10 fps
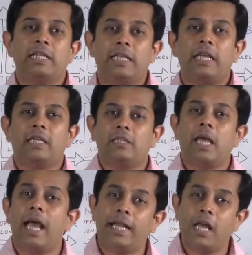take his
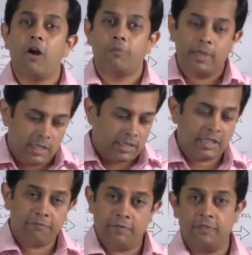hand out because
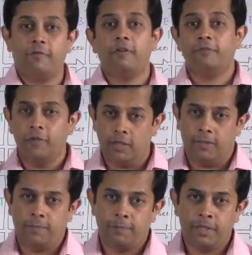his fist was
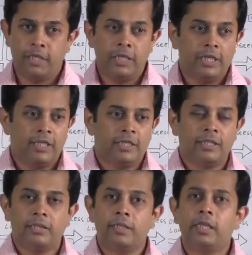full.
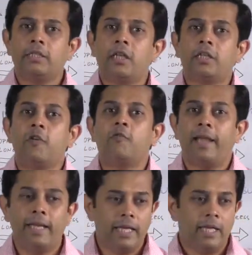Then he started
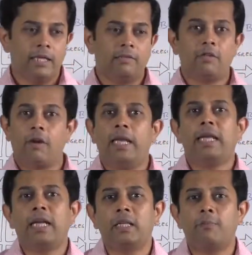wailing and
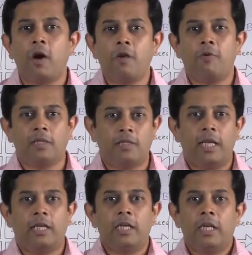crying, and the boy was
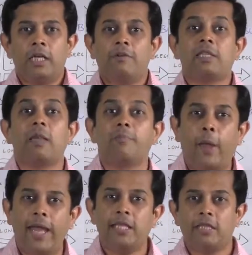like, he was in
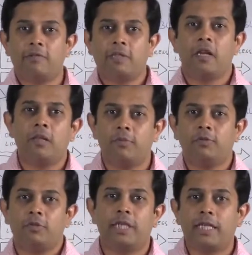pains. He was not able
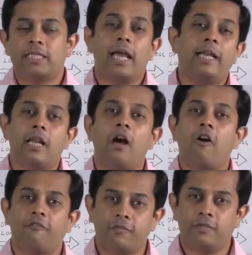to take his hand
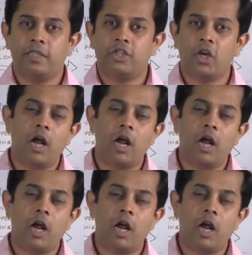out of the